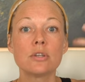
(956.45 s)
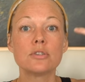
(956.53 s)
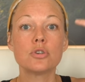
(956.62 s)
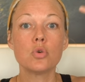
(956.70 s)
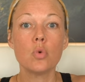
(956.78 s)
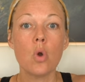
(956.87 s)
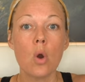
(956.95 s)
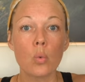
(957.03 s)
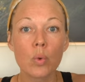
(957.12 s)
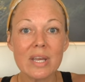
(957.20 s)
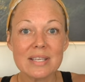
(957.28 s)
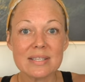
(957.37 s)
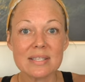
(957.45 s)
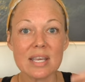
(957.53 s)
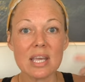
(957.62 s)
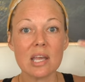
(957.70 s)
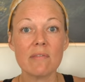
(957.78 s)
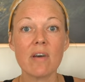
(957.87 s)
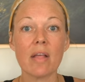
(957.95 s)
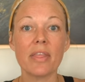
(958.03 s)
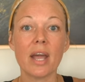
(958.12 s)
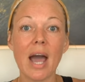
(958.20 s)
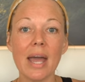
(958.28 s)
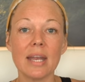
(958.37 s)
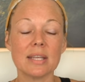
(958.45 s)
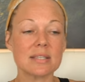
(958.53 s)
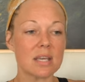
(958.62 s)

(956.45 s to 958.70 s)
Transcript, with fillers: to receive the guidance.